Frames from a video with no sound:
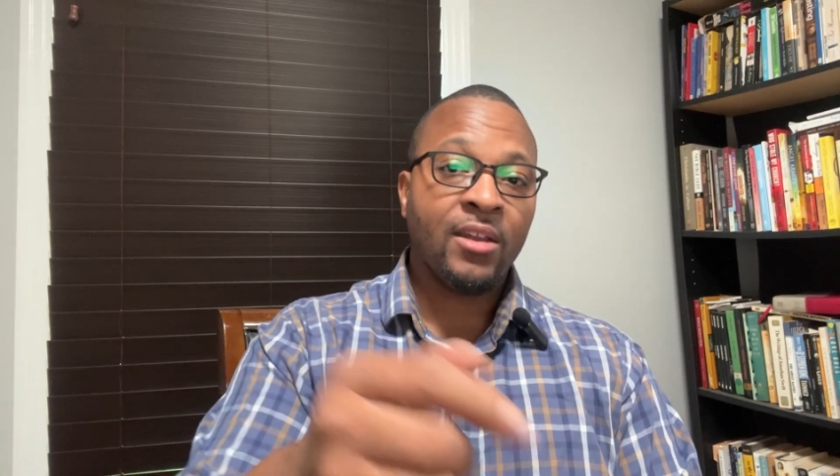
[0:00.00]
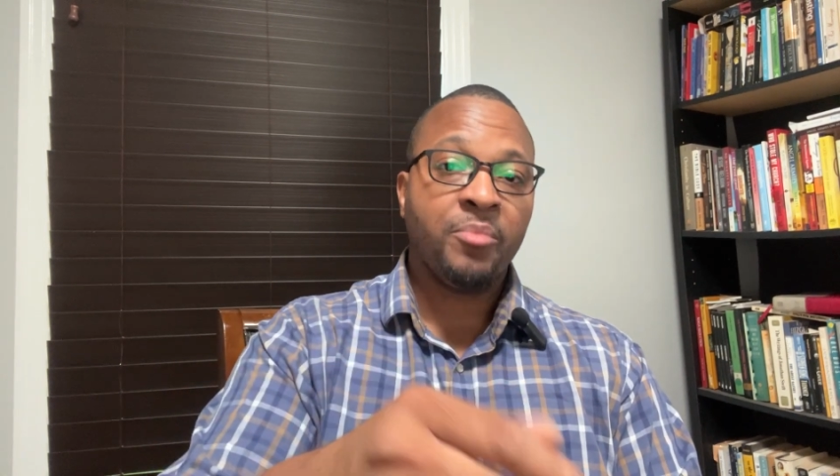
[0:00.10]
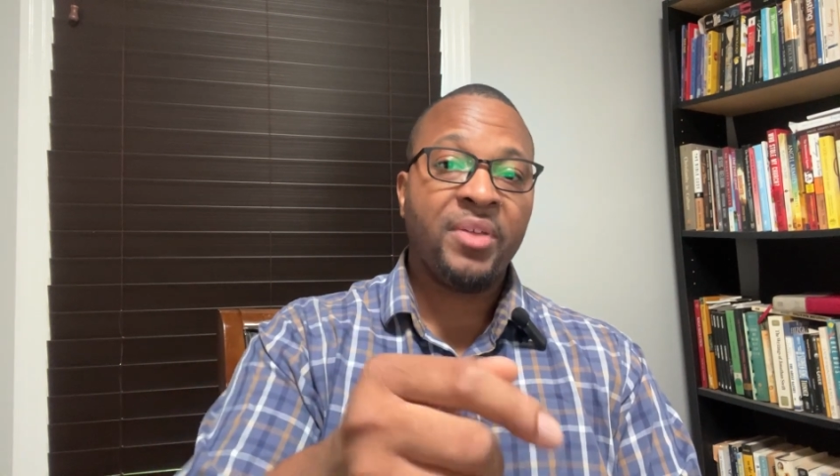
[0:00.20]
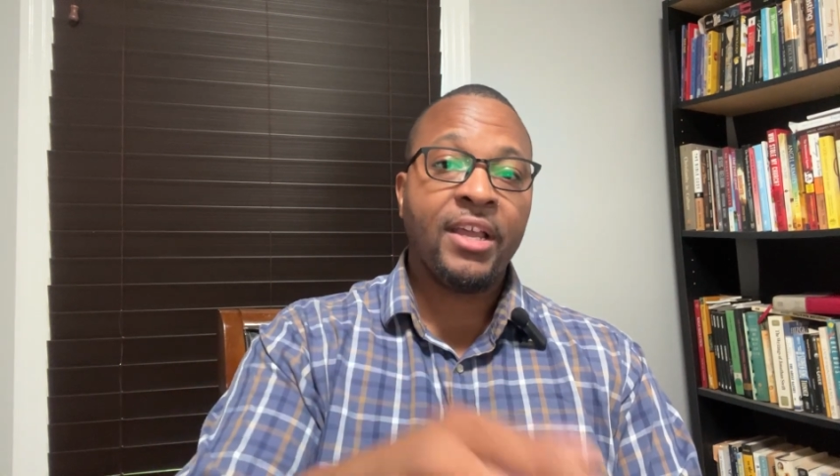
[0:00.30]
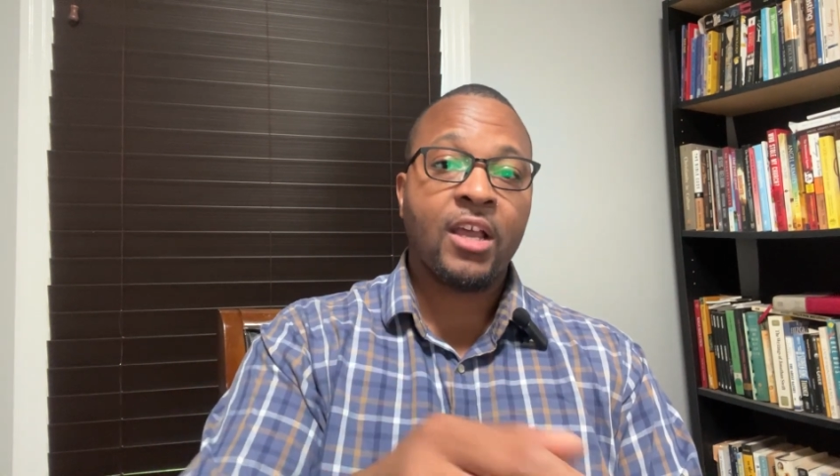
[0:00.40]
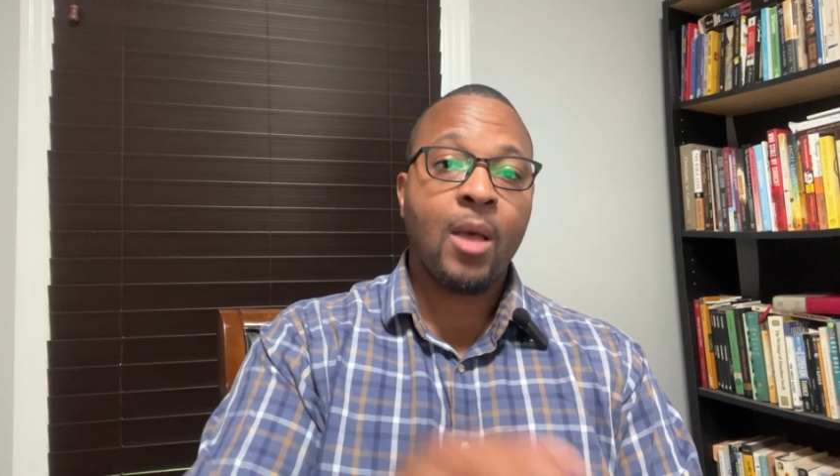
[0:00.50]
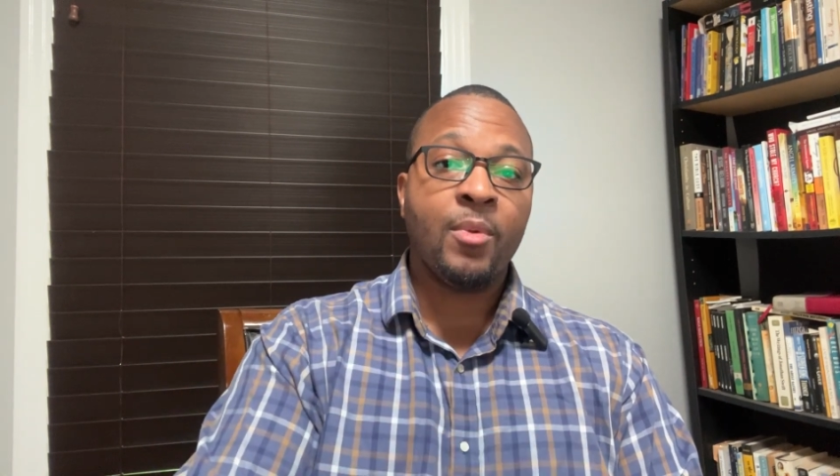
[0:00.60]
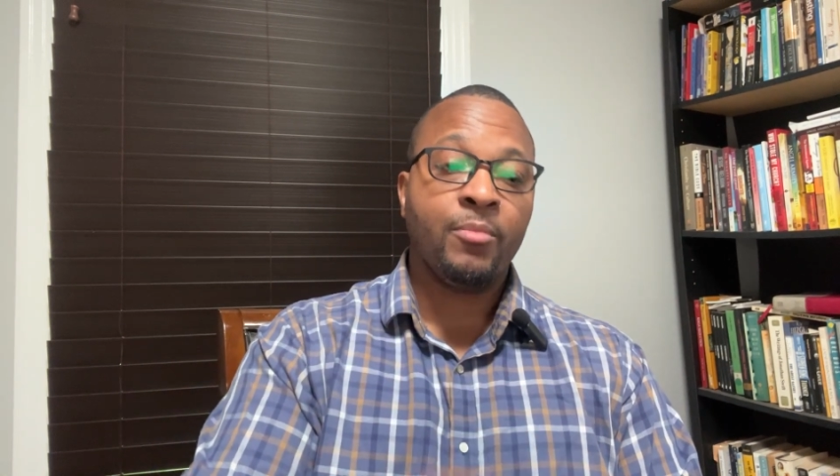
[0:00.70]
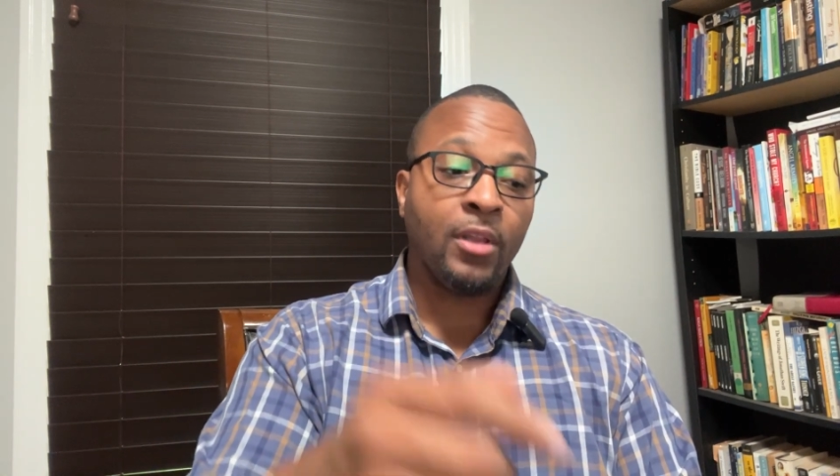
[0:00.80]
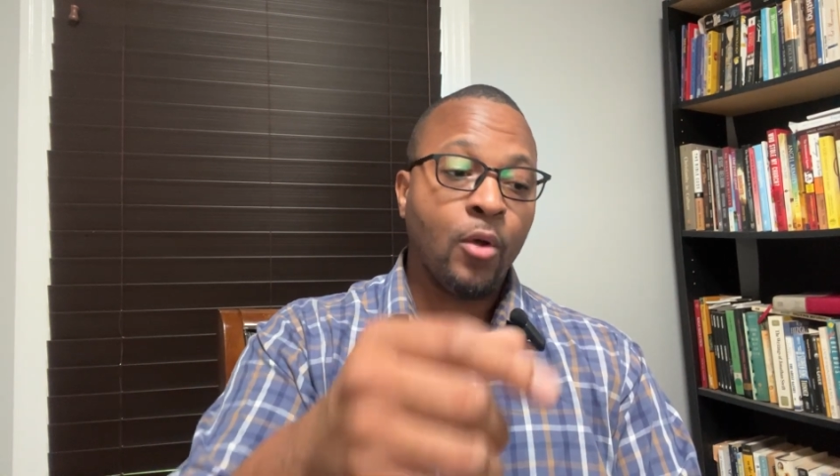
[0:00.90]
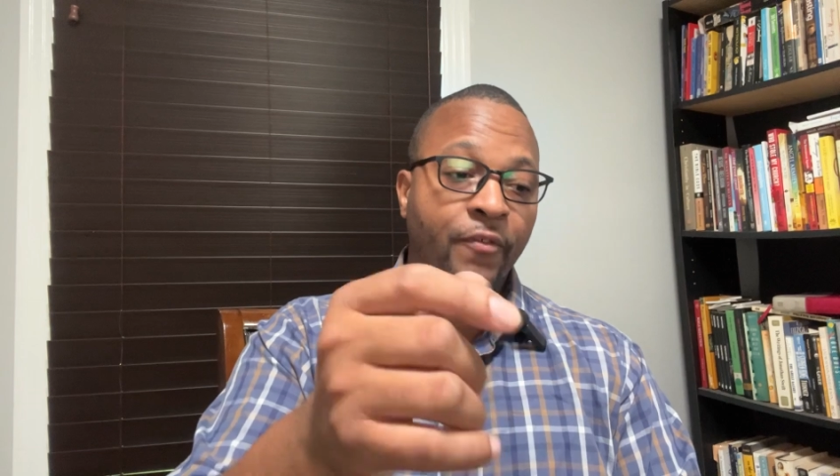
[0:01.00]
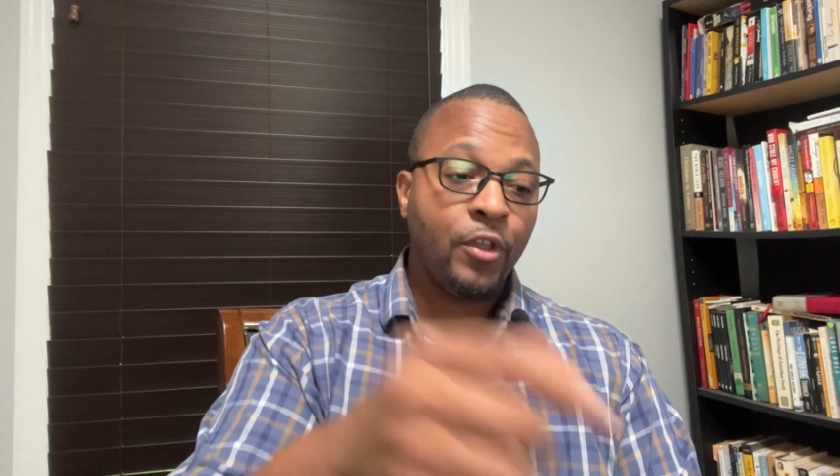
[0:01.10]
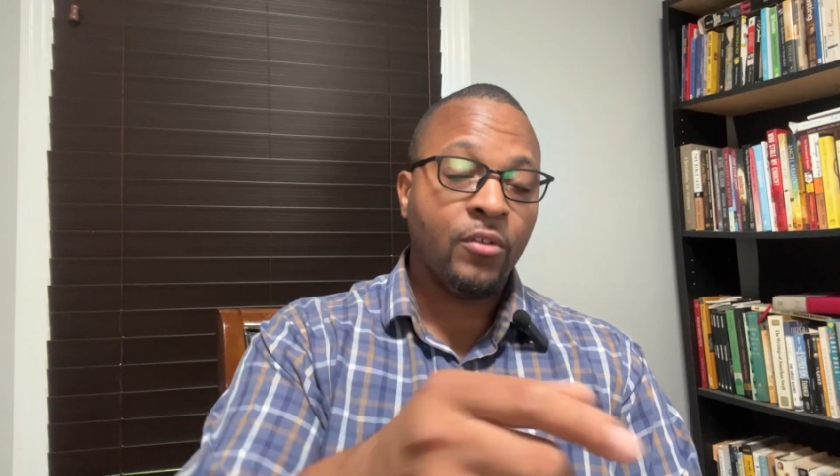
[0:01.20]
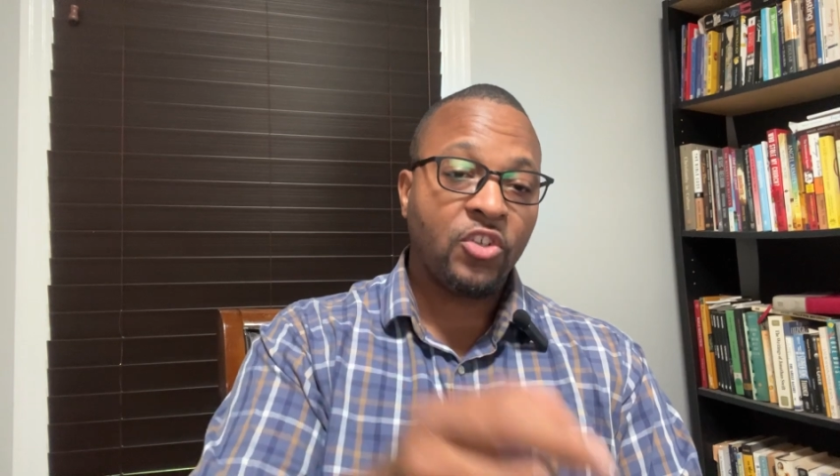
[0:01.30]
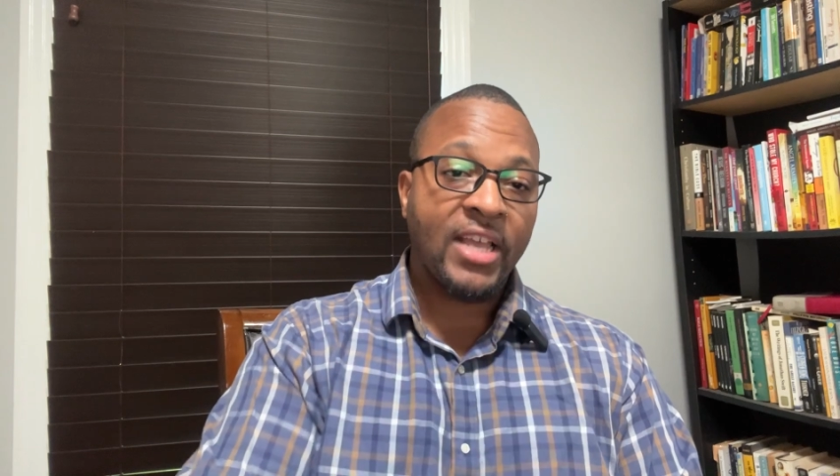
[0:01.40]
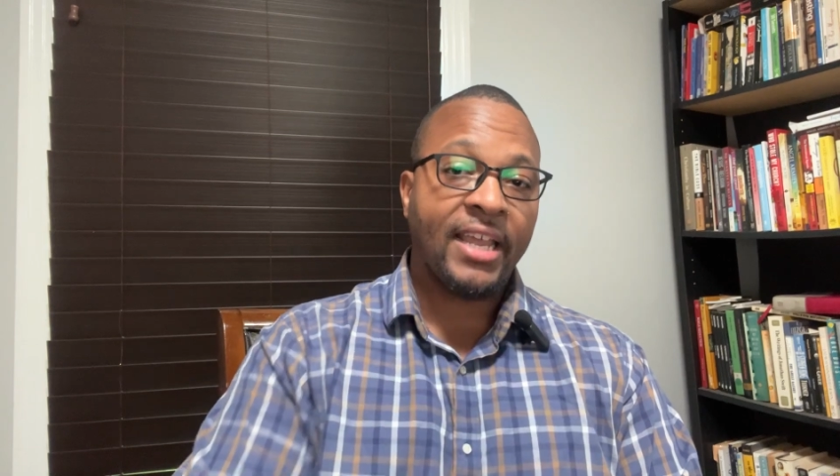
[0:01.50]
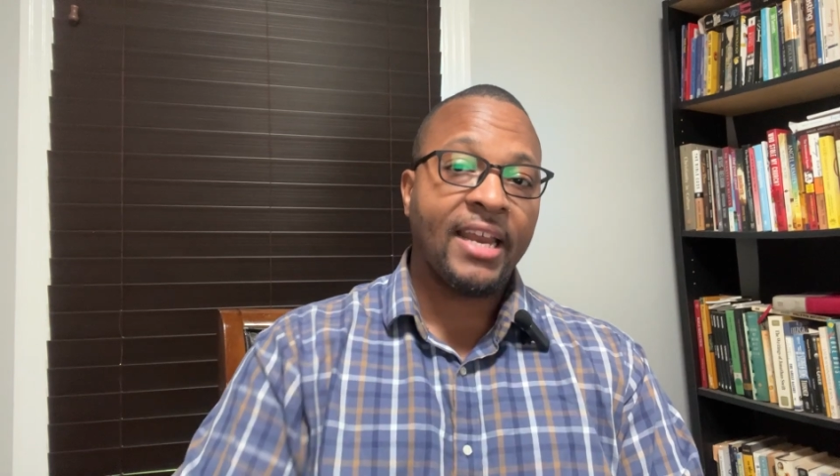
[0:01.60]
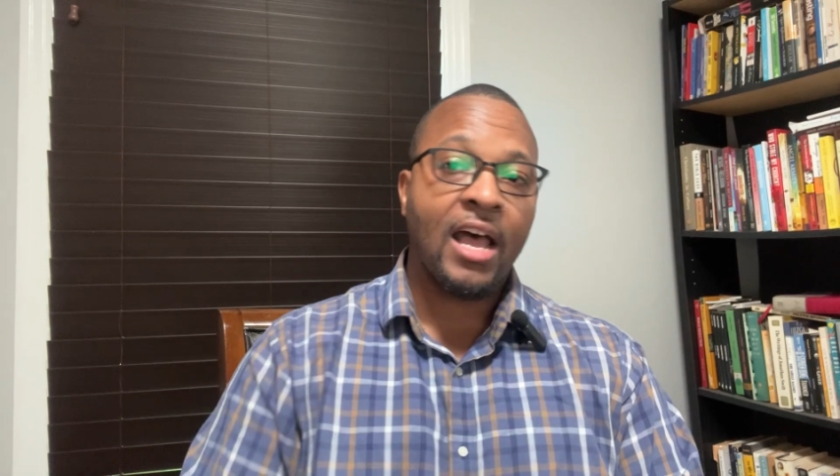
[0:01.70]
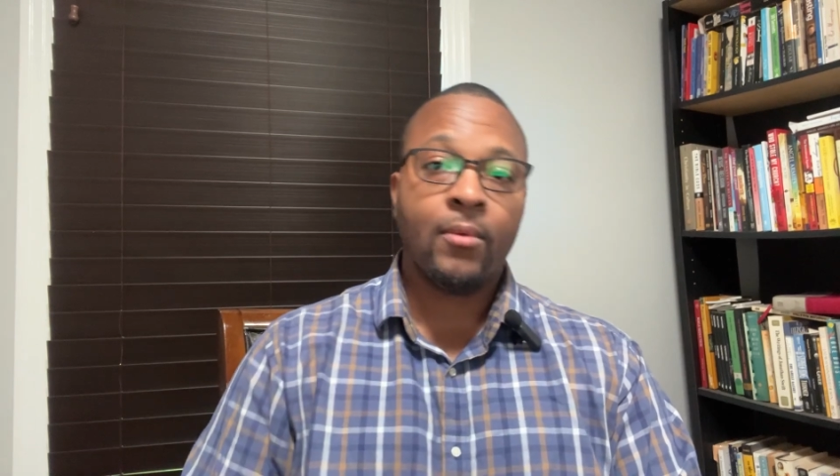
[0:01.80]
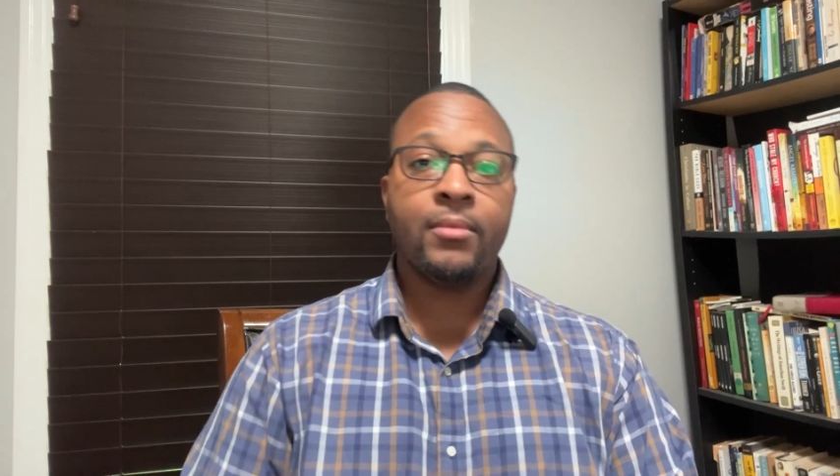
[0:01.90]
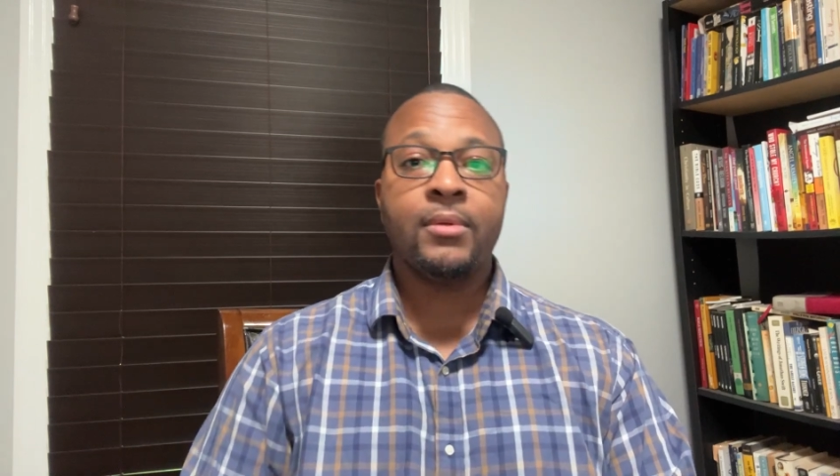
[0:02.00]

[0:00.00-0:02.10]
the pinned comment below for you to check it out.